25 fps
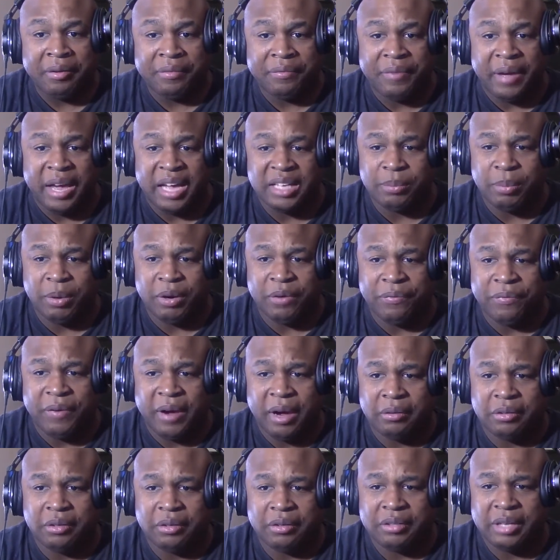Fazbear
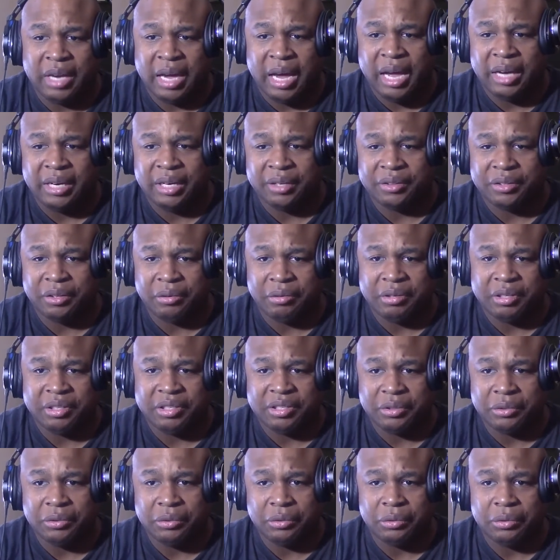founder died at
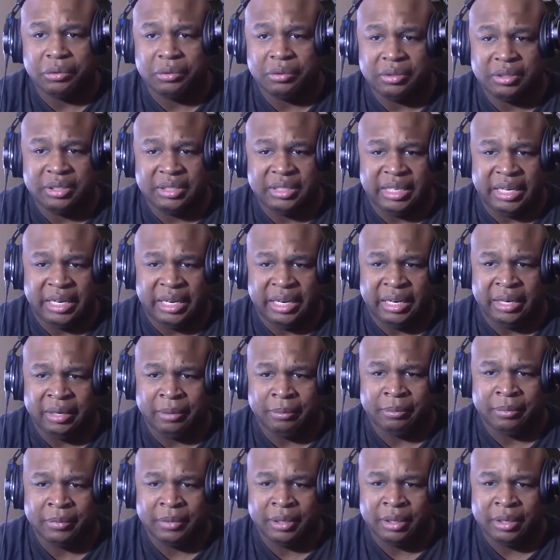32. Damn.